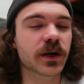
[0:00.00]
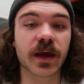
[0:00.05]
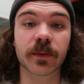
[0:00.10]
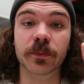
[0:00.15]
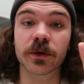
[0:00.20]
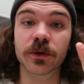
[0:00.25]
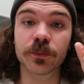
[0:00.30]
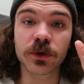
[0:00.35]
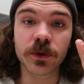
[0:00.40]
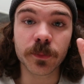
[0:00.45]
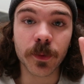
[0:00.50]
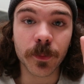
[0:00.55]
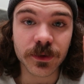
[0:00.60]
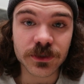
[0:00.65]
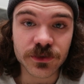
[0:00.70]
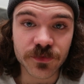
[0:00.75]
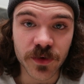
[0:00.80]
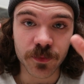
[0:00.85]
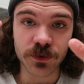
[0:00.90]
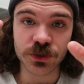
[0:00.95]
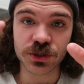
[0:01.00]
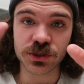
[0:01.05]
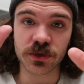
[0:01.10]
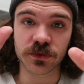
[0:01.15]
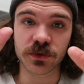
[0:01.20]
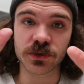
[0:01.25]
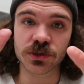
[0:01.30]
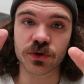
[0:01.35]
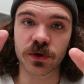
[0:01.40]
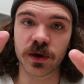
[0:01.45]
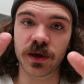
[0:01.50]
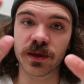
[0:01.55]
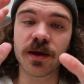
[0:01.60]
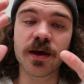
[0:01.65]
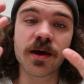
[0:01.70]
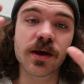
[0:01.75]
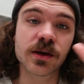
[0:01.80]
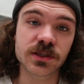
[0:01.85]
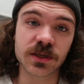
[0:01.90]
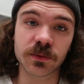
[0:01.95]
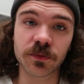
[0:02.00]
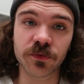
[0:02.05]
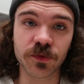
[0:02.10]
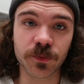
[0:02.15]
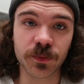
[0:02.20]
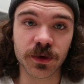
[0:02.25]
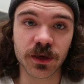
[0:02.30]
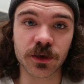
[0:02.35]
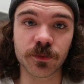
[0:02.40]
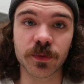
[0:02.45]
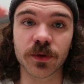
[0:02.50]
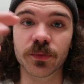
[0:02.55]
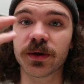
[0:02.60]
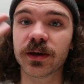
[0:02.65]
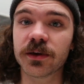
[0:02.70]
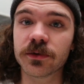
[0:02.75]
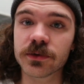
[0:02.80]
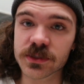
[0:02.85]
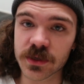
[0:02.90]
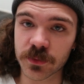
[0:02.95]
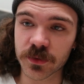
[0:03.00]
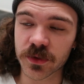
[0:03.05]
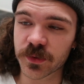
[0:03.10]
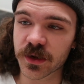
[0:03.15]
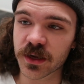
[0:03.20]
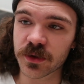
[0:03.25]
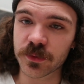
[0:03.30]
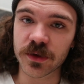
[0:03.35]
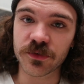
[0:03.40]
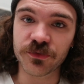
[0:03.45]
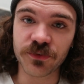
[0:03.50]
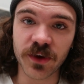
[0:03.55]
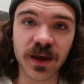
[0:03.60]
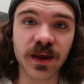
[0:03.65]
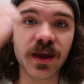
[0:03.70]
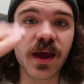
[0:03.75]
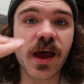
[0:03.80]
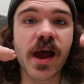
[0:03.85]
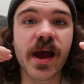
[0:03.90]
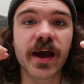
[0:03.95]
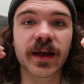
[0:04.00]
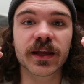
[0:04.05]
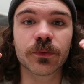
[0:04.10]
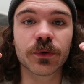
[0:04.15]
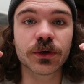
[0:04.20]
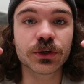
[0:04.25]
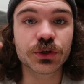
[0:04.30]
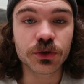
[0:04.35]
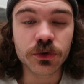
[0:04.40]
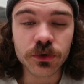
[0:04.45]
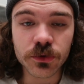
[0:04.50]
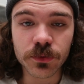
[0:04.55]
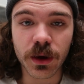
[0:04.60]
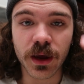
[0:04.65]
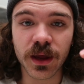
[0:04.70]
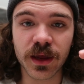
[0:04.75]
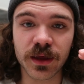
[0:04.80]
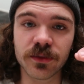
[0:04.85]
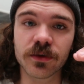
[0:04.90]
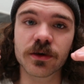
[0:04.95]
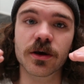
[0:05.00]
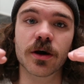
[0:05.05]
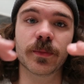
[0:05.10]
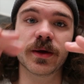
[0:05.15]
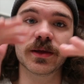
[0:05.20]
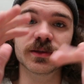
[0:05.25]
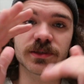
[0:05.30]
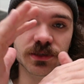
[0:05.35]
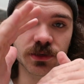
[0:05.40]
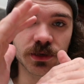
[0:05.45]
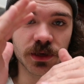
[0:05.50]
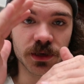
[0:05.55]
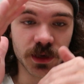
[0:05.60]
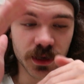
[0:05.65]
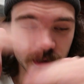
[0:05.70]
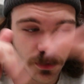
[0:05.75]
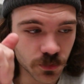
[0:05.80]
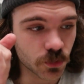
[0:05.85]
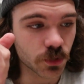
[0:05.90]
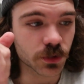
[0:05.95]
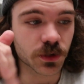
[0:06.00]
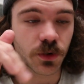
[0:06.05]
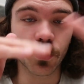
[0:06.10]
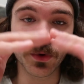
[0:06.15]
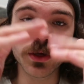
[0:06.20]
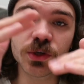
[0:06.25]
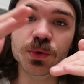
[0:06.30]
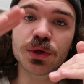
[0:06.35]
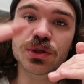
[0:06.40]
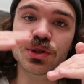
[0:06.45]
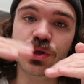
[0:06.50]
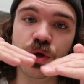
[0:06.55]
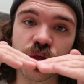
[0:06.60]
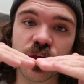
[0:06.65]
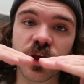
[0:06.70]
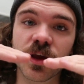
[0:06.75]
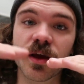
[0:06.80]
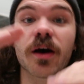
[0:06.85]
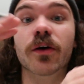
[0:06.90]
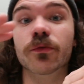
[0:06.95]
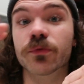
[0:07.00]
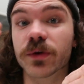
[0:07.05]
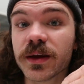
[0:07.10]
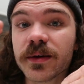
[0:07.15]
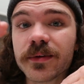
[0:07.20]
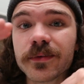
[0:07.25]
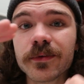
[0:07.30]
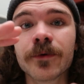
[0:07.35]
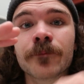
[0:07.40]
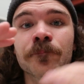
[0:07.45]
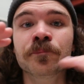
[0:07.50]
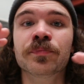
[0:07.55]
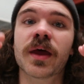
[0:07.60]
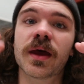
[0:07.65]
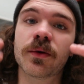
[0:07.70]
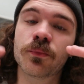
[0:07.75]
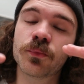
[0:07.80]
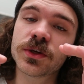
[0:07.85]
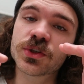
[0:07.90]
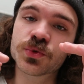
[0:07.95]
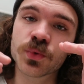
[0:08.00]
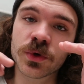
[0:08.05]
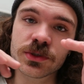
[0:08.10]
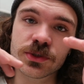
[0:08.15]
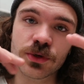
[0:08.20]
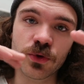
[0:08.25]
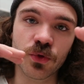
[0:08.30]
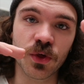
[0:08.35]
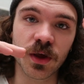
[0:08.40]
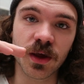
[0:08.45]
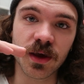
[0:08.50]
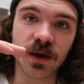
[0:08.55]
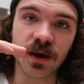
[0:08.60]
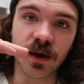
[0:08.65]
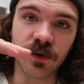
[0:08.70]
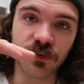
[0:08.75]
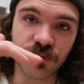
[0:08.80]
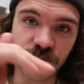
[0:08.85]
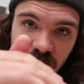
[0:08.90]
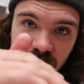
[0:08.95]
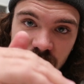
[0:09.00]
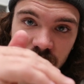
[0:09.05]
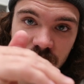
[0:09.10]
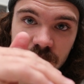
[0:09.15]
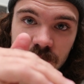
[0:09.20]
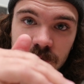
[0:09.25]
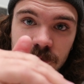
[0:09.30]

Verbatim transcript: Okay, I'm gonna put up a bunch of images on the screen. Some of them are gonna be real, some of them are gonna be fake, and I want you to write in the comments in order which ones you think are real and which ones you think are fake.